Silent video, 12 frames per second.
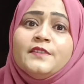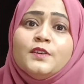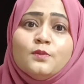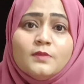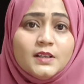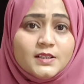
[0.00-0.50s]

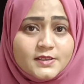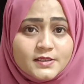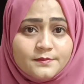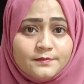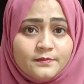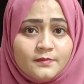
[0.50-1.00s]
new
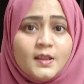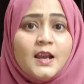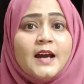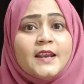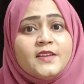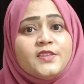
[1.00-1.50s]
words,
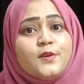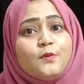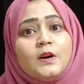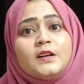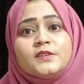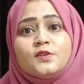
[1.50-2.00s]
another
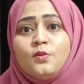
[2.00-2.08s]
words.